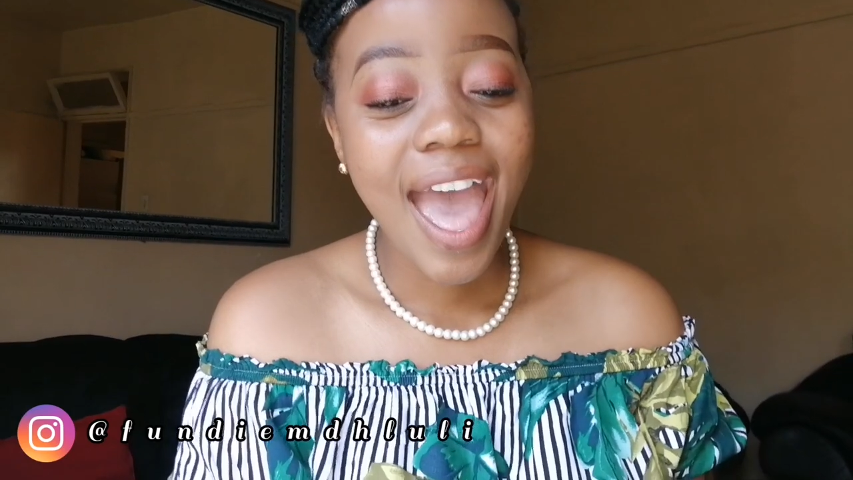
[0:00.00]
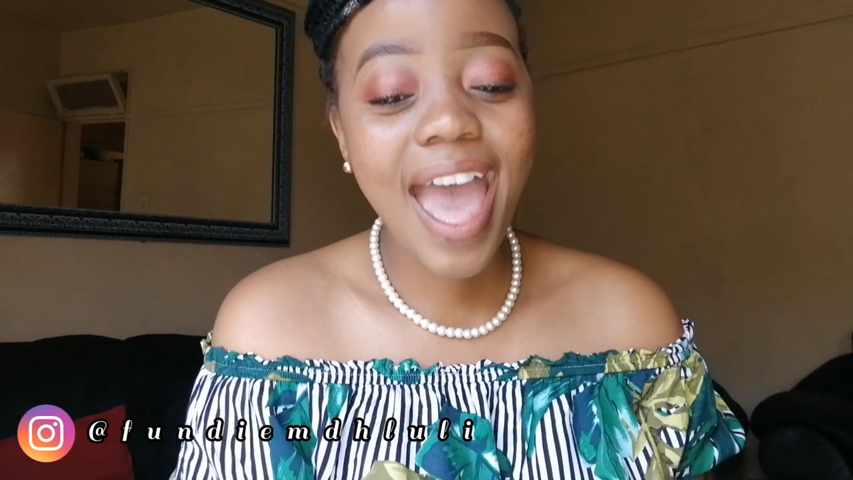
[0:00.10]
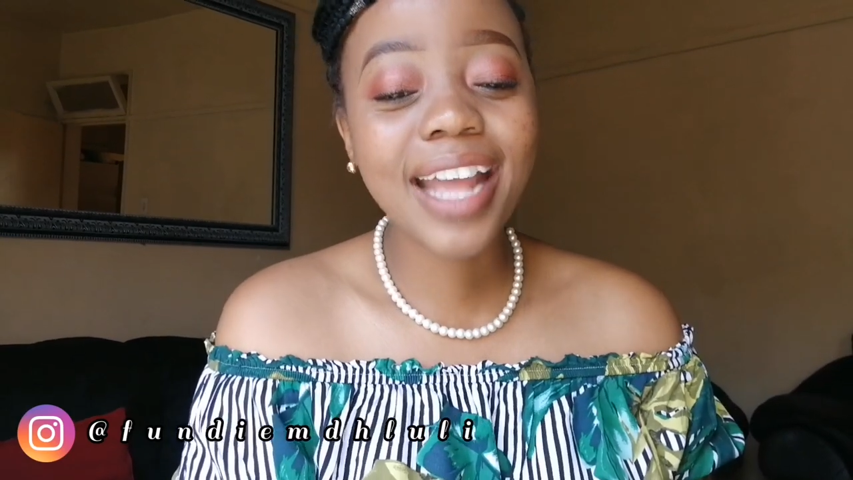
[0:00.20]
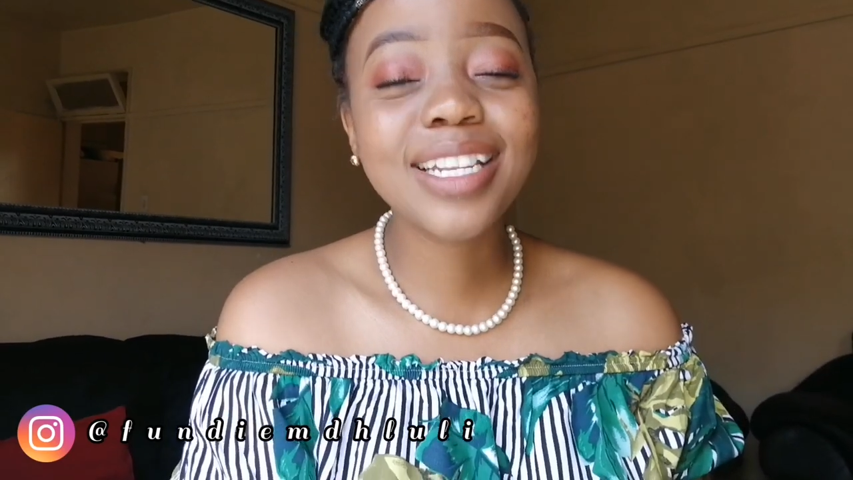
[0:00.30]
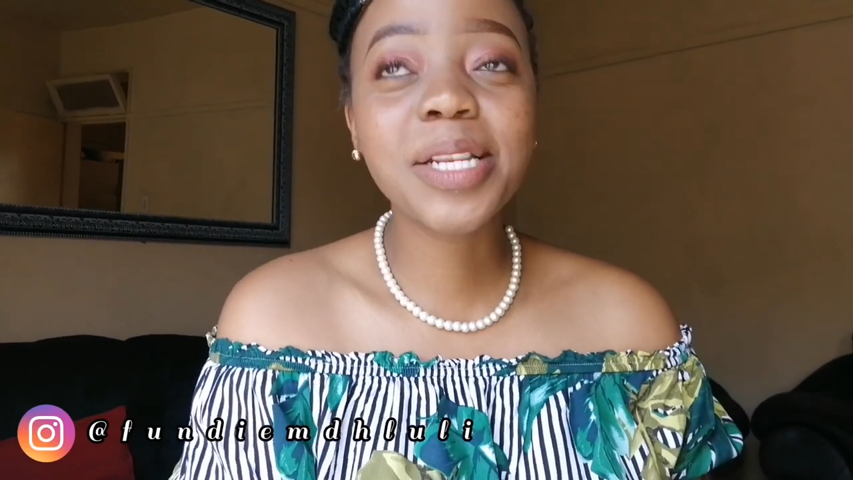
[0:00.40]

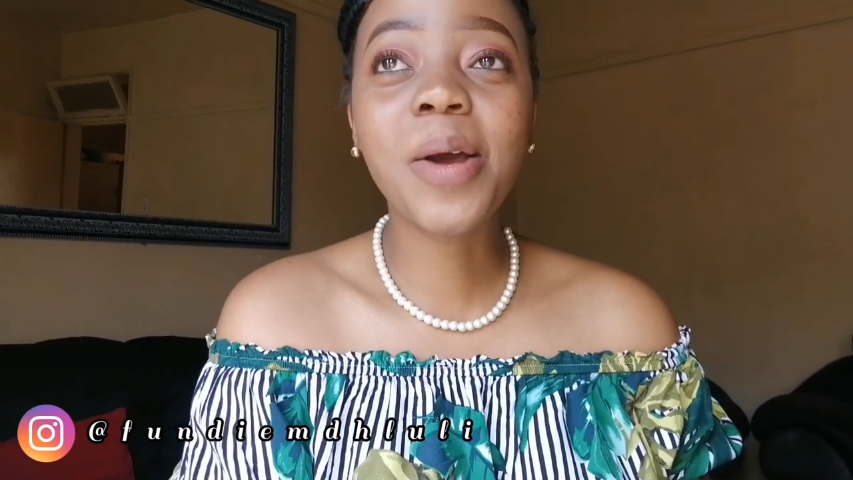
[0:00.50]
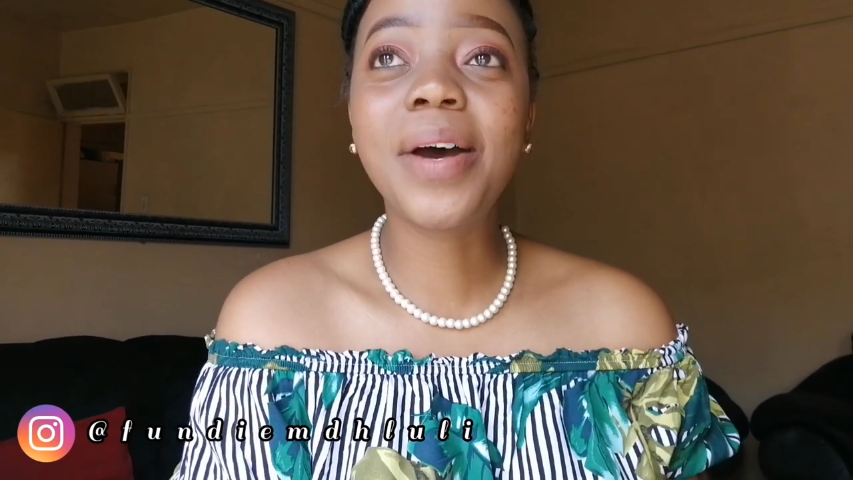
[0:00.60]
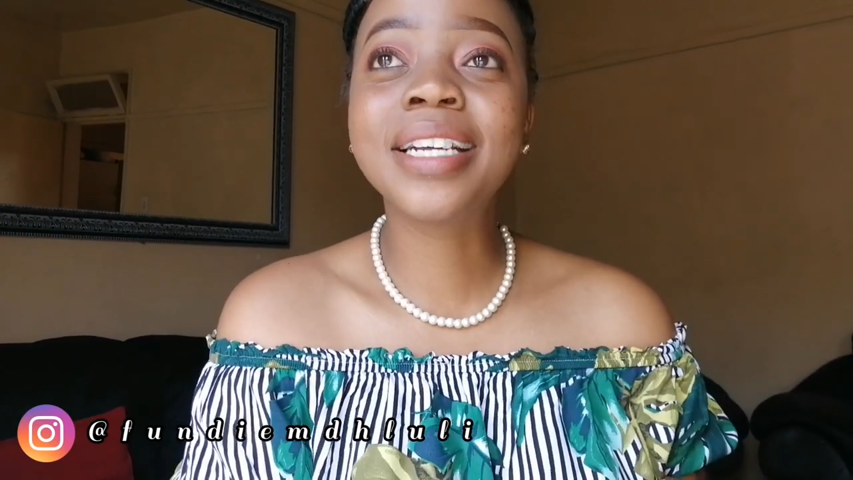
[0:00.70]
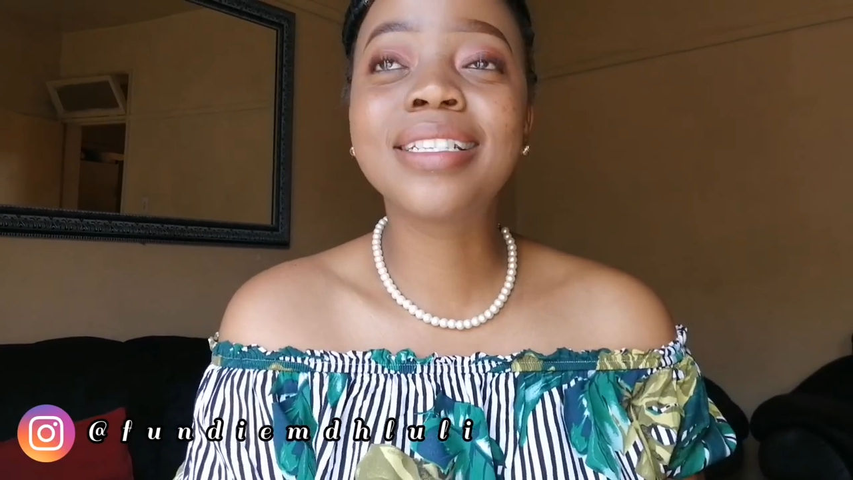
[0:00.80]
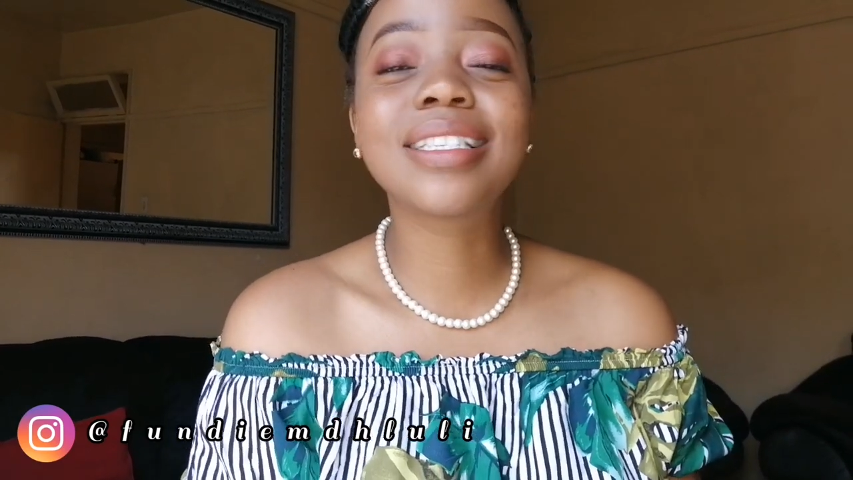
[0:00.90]
And you know
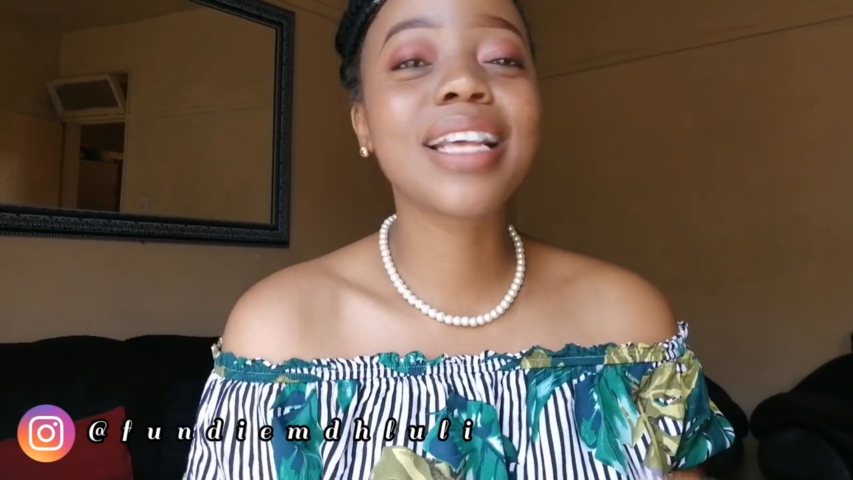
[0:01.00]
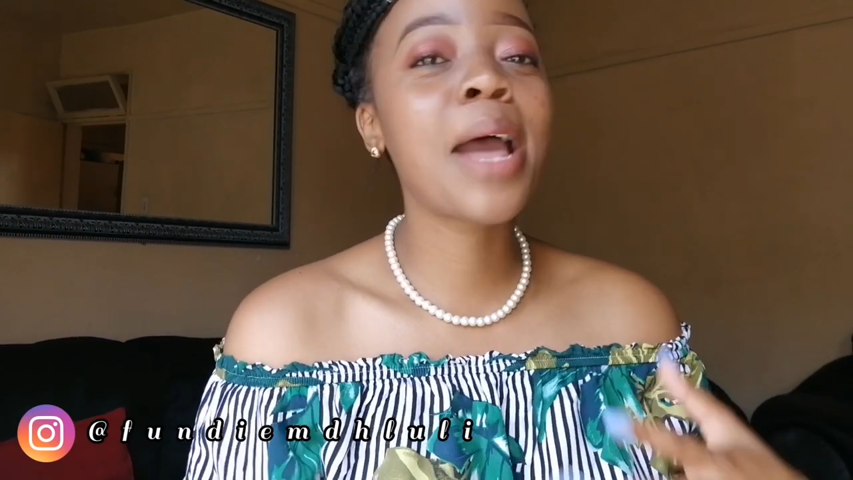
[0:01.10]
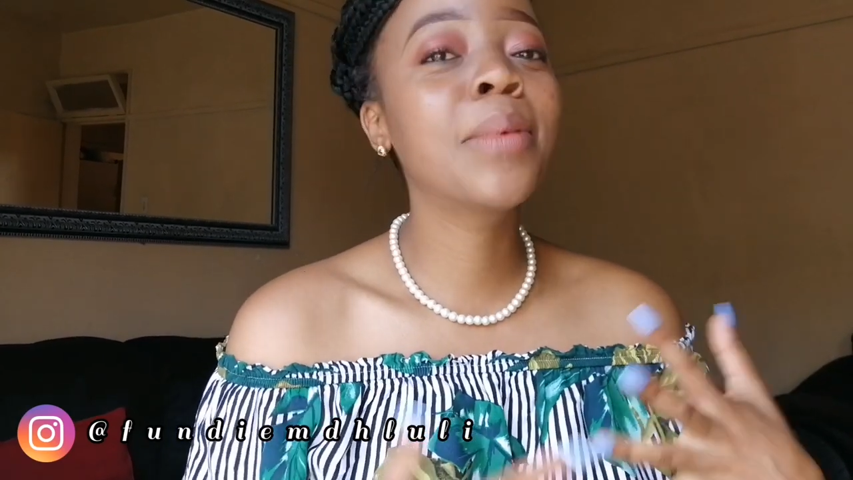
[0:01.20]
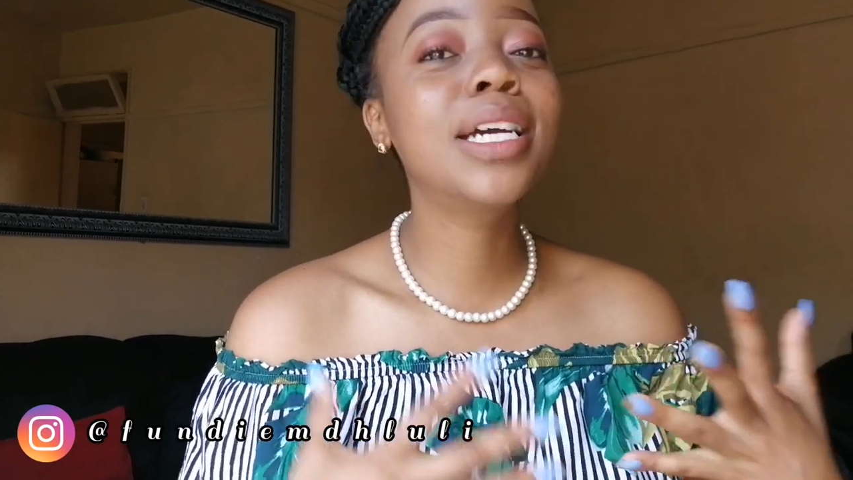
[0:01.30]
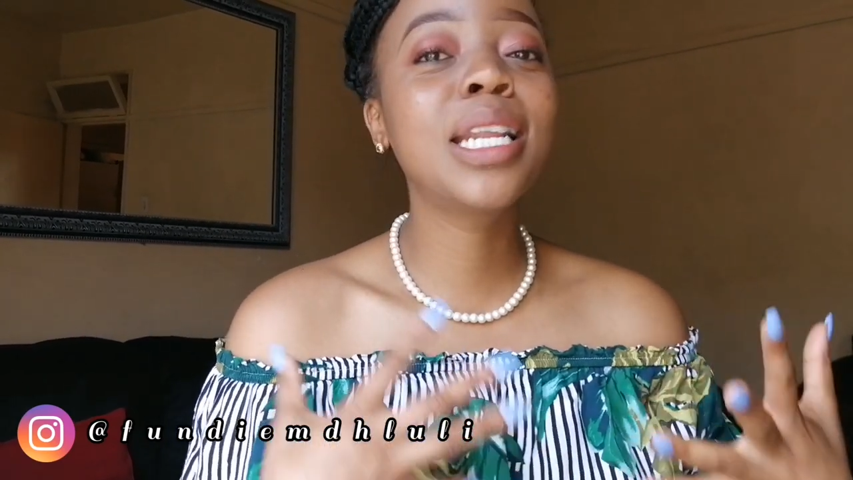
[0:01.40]
what,
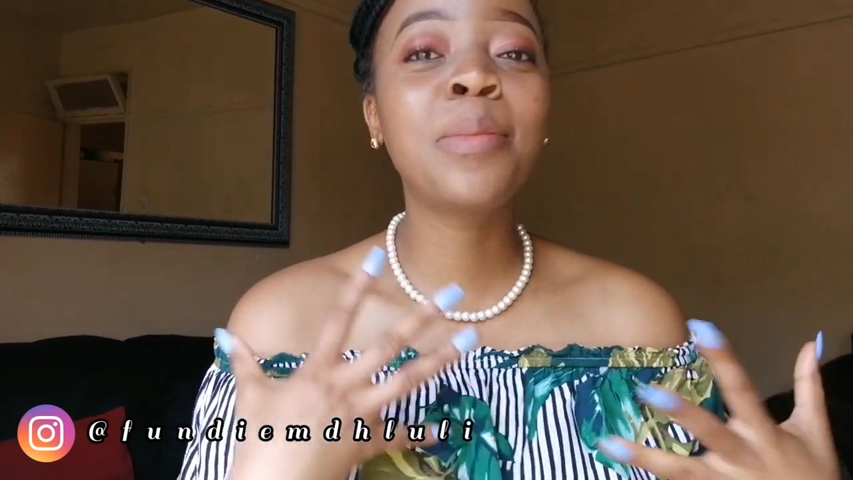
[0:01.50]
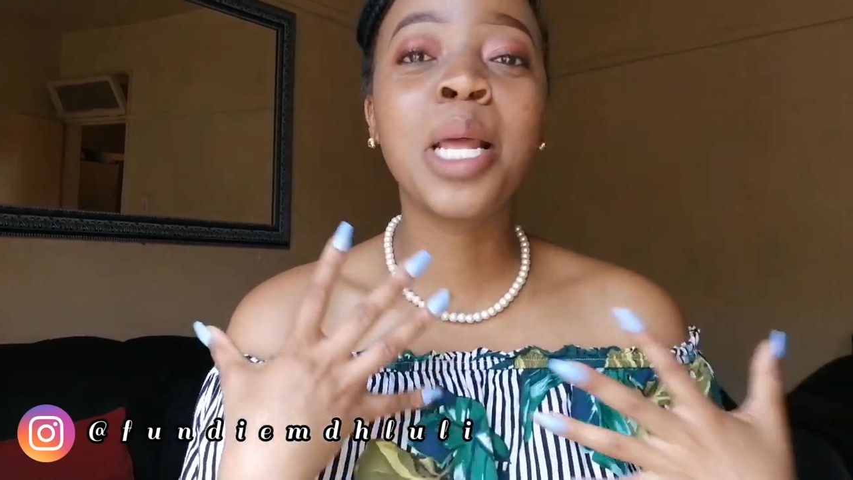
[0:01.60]
I'm gonna